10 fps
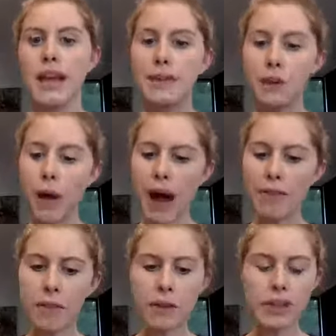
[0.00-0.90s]
If you
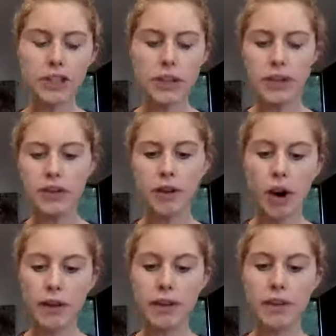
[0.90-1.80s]
have a region in your
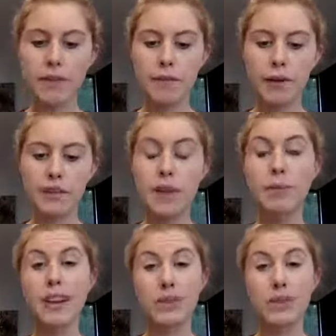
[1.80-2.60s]
garden that, for example,